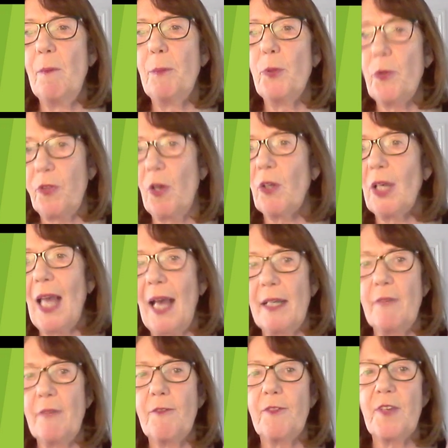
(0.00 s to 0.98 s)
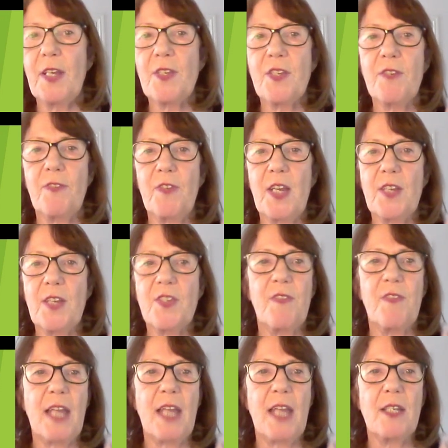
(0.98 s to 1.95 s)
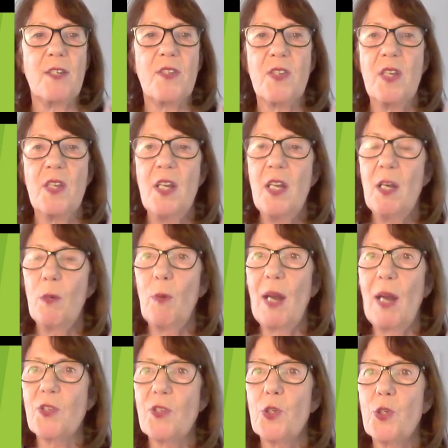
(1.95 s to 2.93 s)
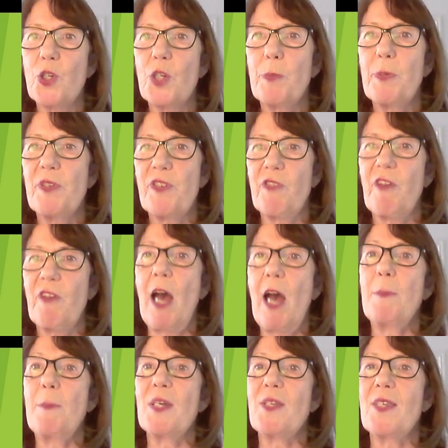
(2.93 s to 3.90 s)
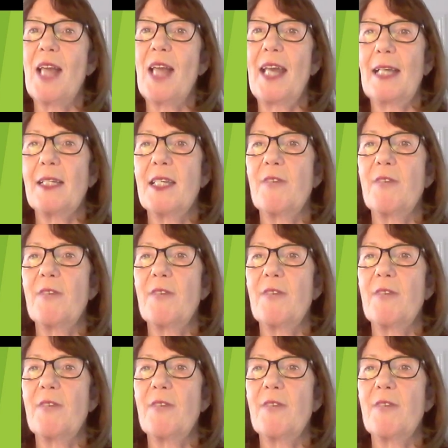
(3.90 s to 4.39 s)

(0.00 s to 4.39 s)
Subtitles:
both online and face-to-face events where social prescribers and